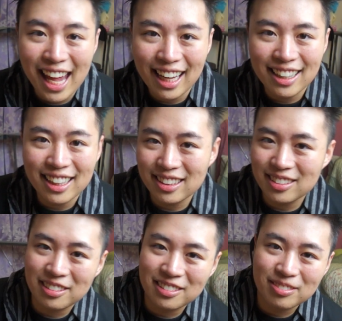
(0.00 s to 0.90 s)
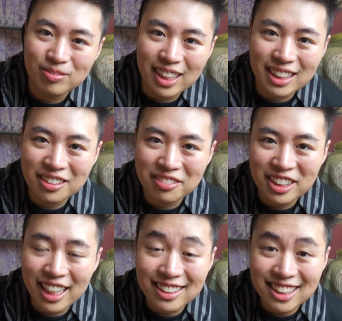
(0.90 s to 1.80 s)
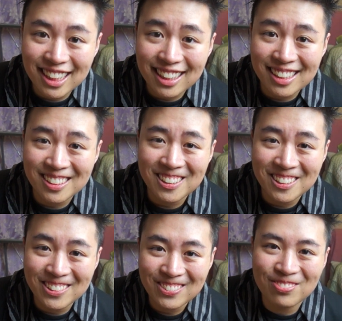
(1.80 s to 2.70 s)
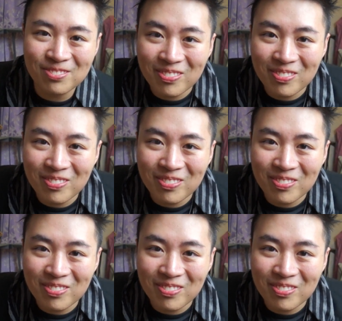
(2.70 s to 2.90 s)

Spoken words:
And that's all. That's all for now. See you guys soon.